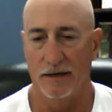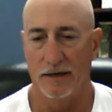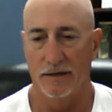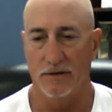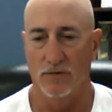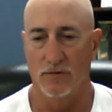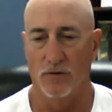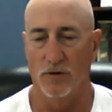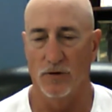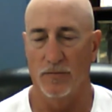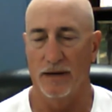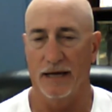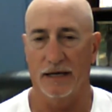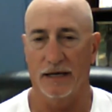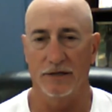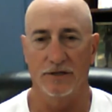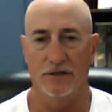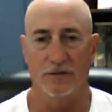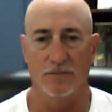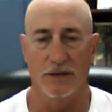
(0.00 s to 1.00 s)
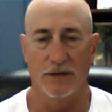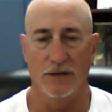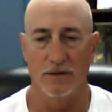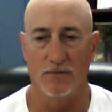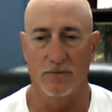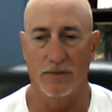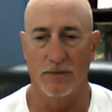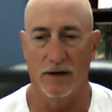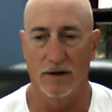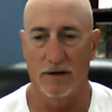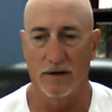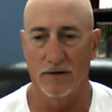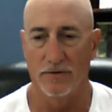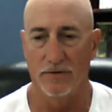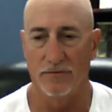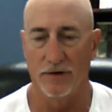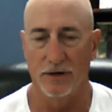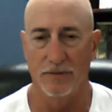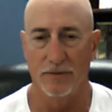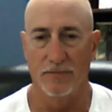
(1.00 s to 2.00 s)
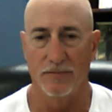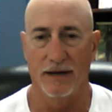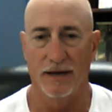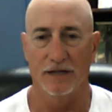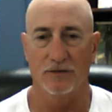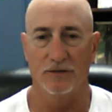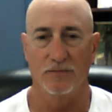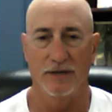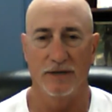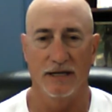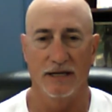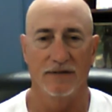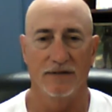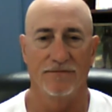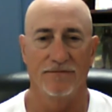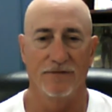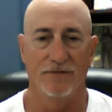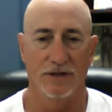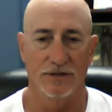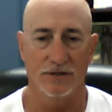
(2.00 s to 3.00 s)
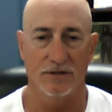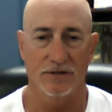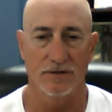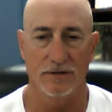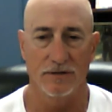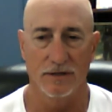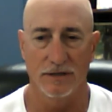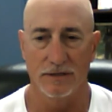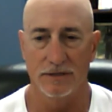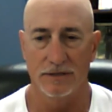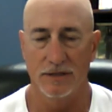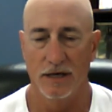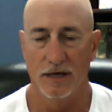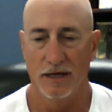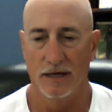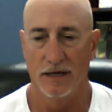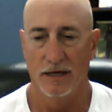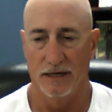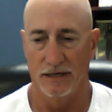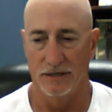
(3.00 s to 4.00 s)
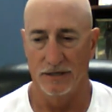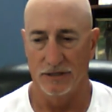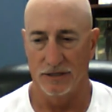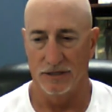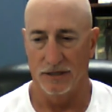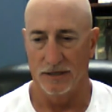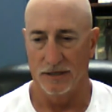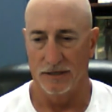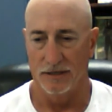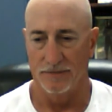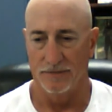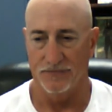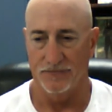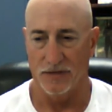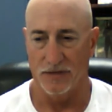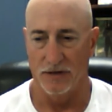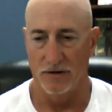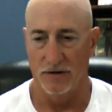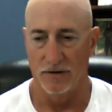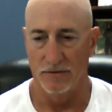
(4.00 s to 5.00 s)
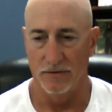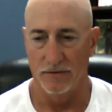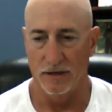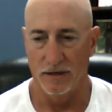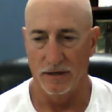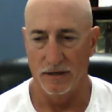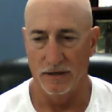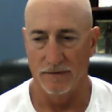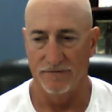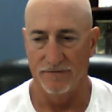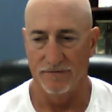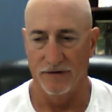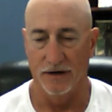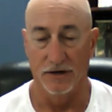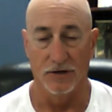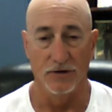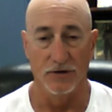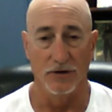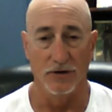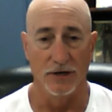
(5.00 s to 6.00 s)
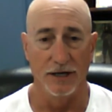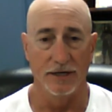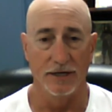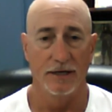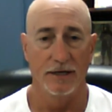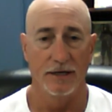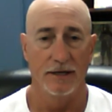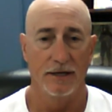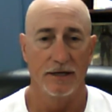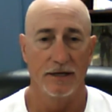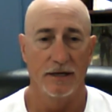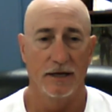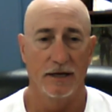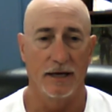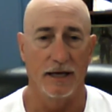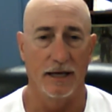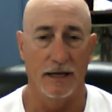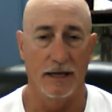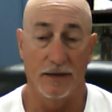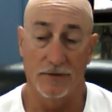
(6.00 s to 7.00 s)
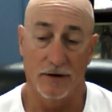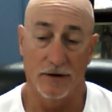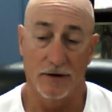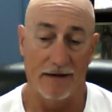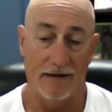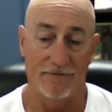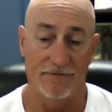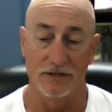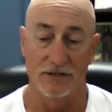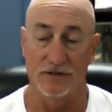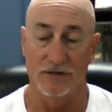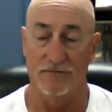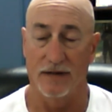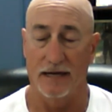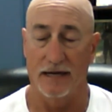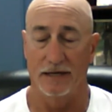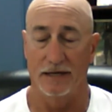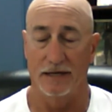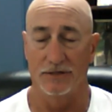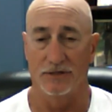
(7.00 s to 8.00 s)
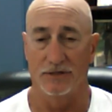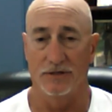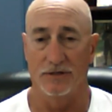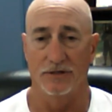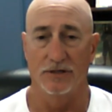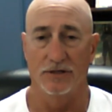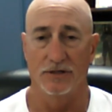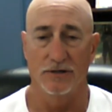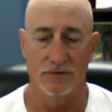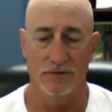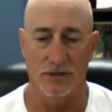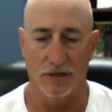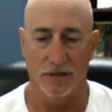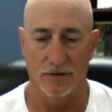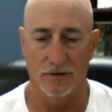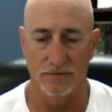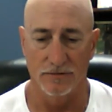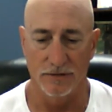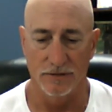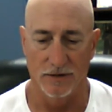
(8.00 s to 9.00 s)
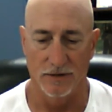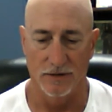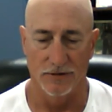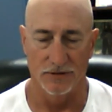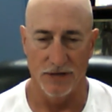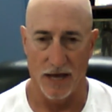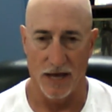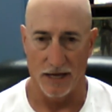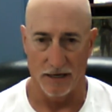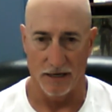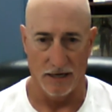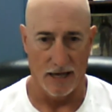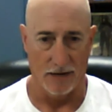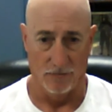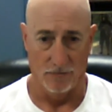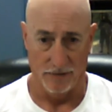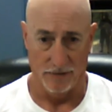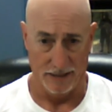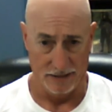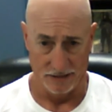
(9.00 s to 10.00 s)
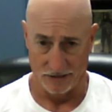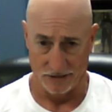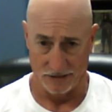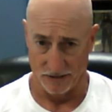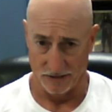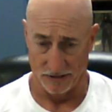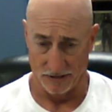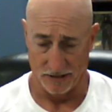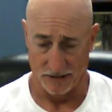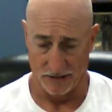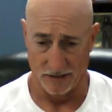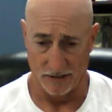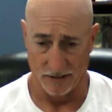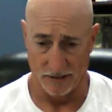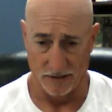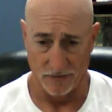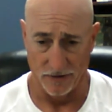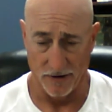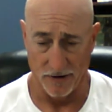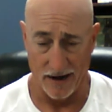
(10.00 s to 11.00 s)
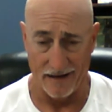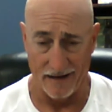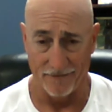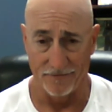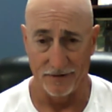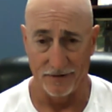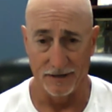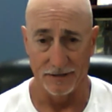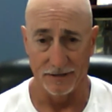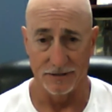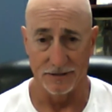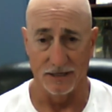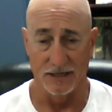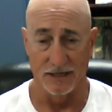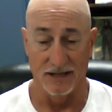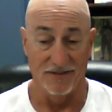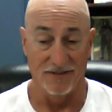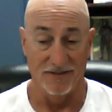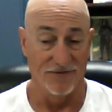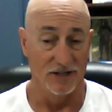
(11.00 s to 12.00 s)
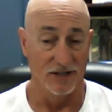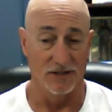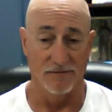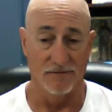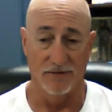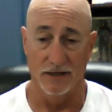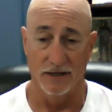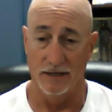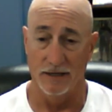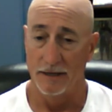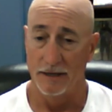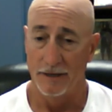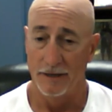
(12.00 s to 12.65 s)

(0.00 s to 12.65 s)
Quarterback can spin the ball. The running back's big and physical. He's very good, and their offensive line is good too. So there's not a lot of weaknesses on their offense, and defensively,